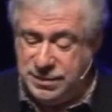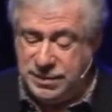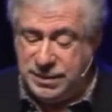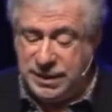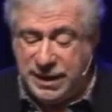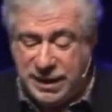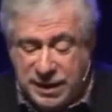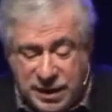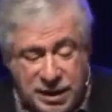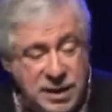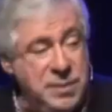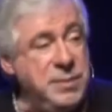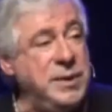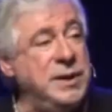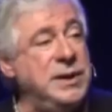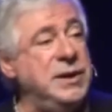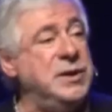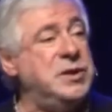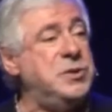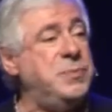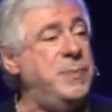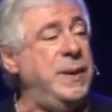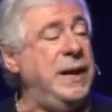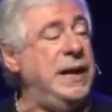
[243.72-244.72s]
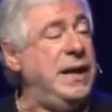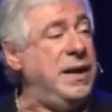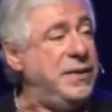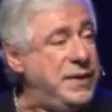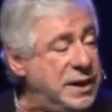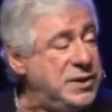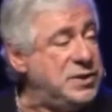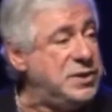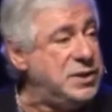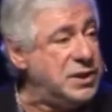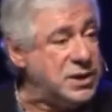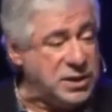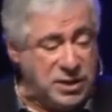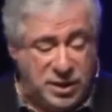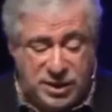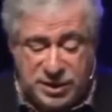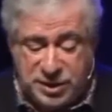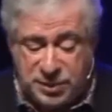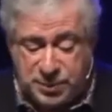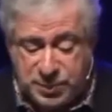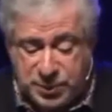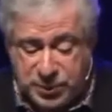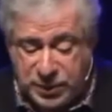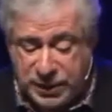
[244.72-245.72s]
and limitless power. That's the kind
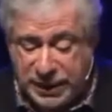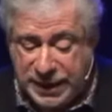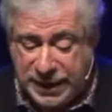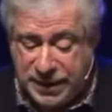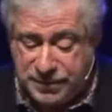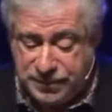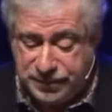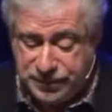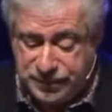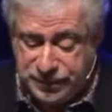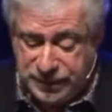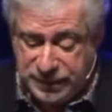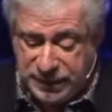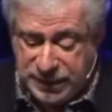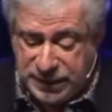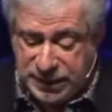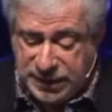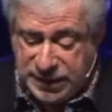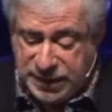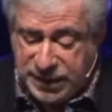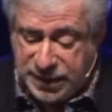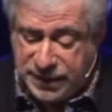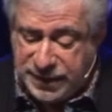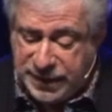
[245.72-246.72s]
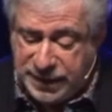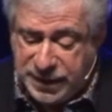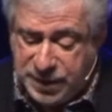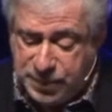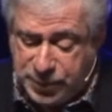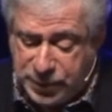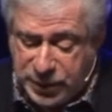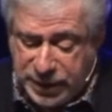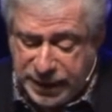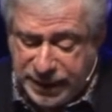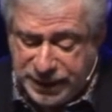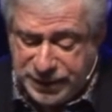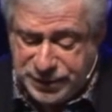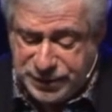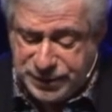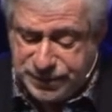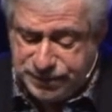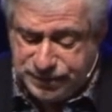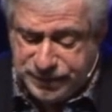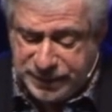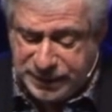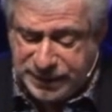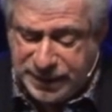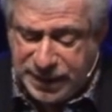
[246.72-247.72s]
of prayer that he prays,
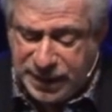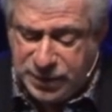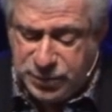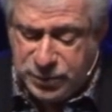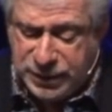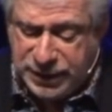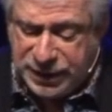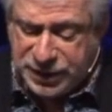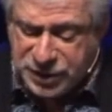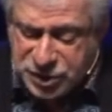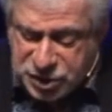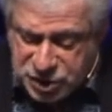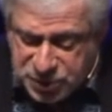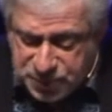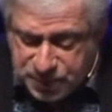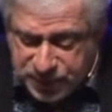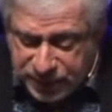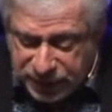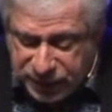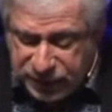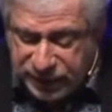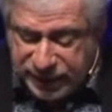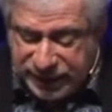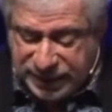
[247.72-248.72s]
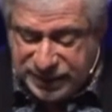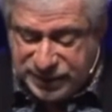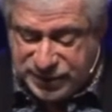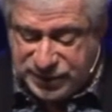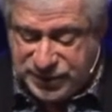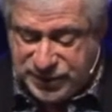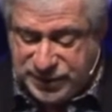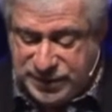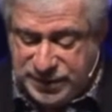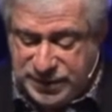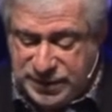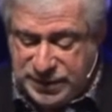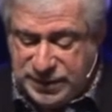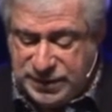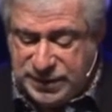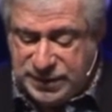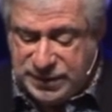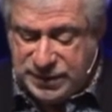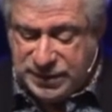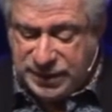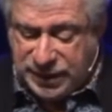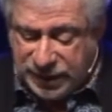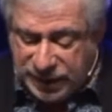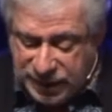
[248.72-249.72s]
that they would experience
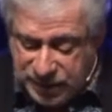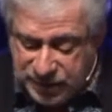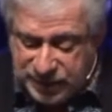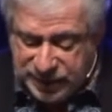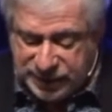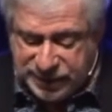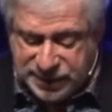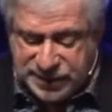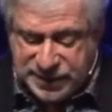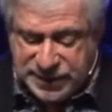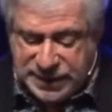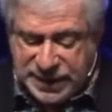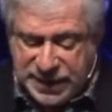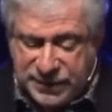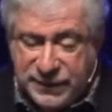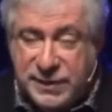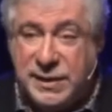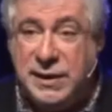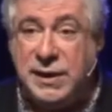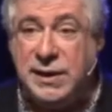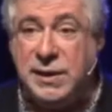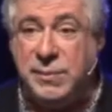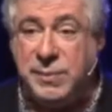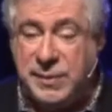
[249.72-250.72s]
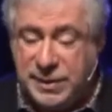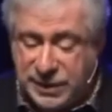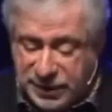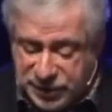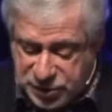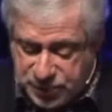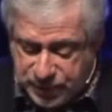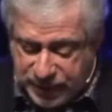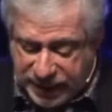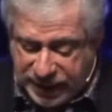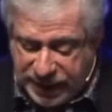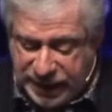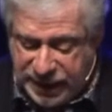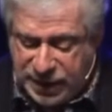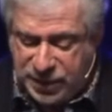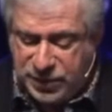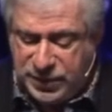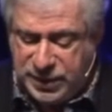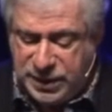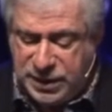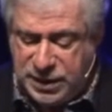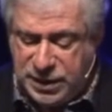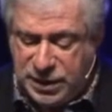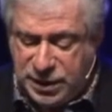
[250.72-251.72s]
the limitless love and limitless
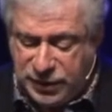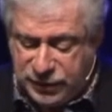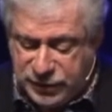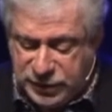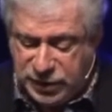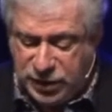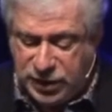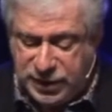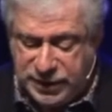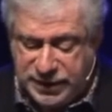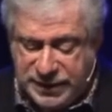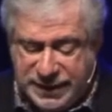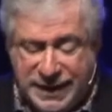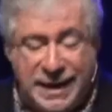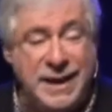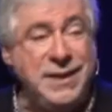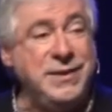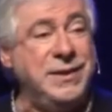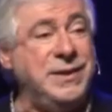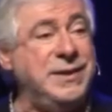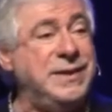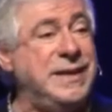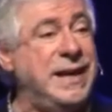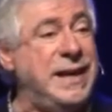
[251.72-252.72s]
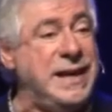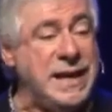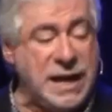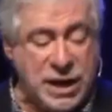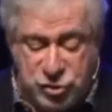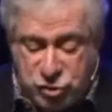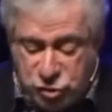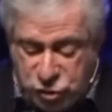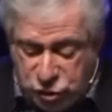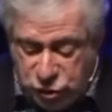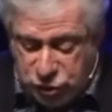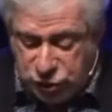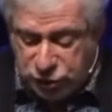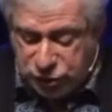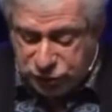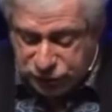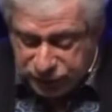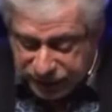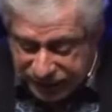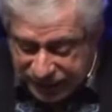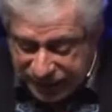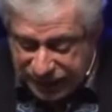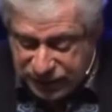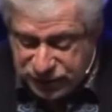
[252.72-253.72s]
power of God now that they are new
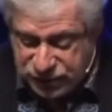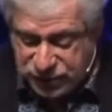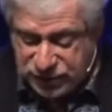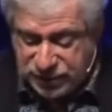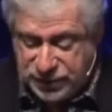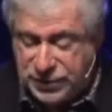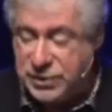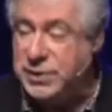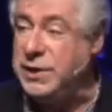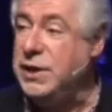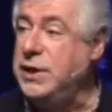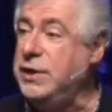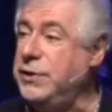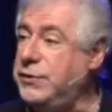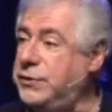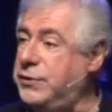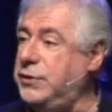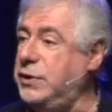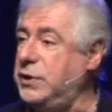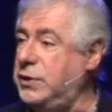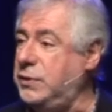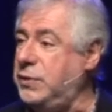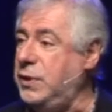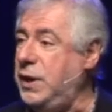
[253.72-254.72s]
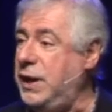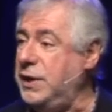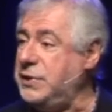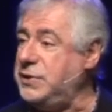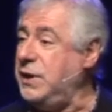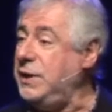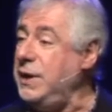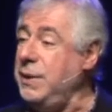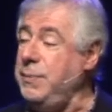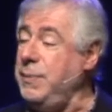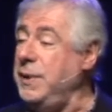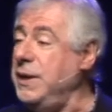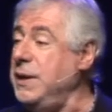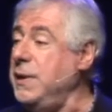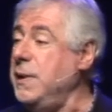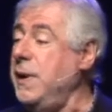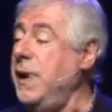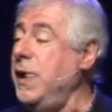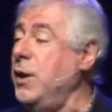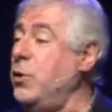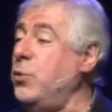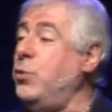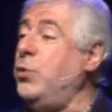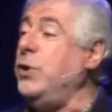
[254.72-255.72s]
creations through Christ. So let me
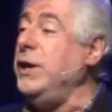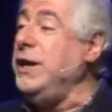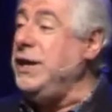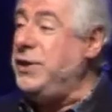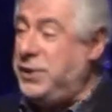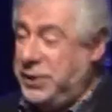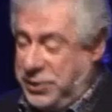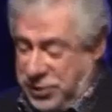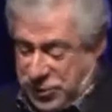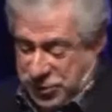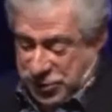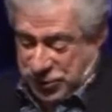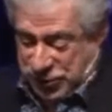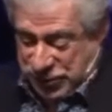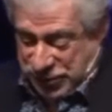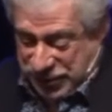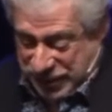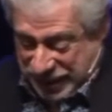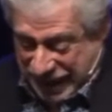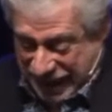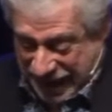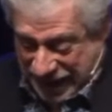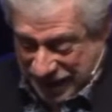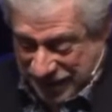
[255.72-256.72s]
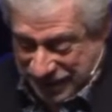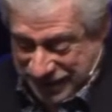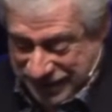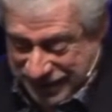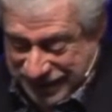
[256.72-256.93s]
read this to you now,